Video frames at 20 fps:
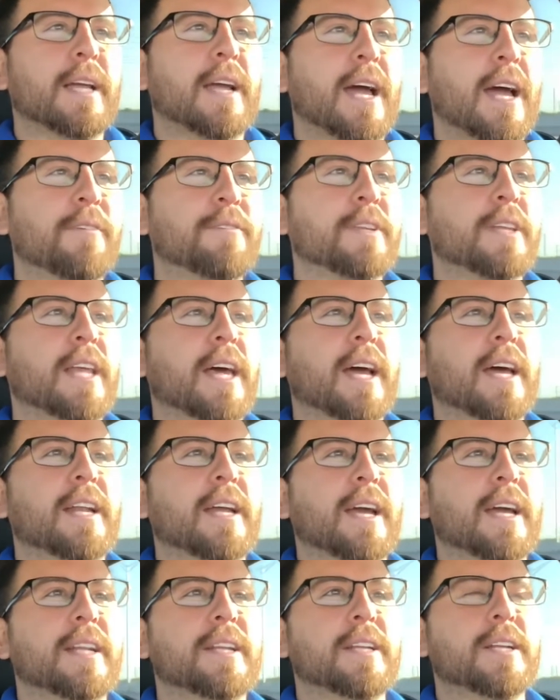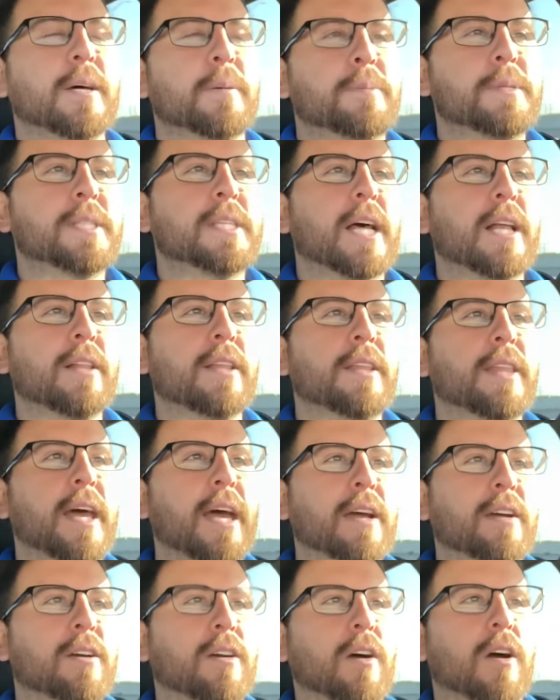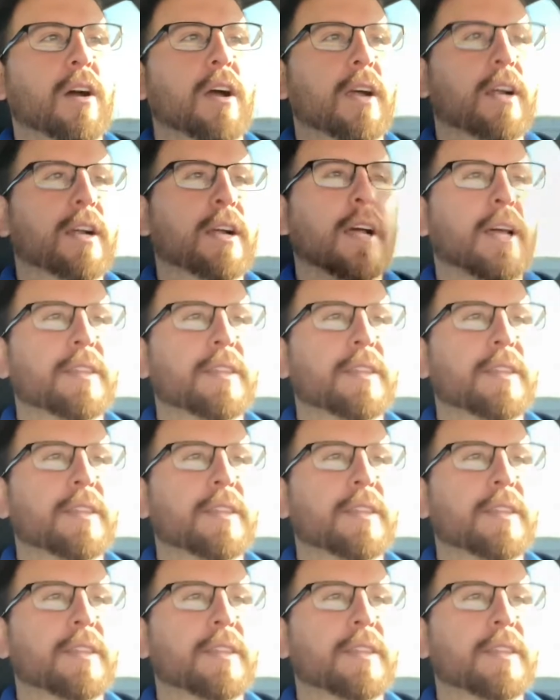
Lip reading: after that, I ended up selling that car.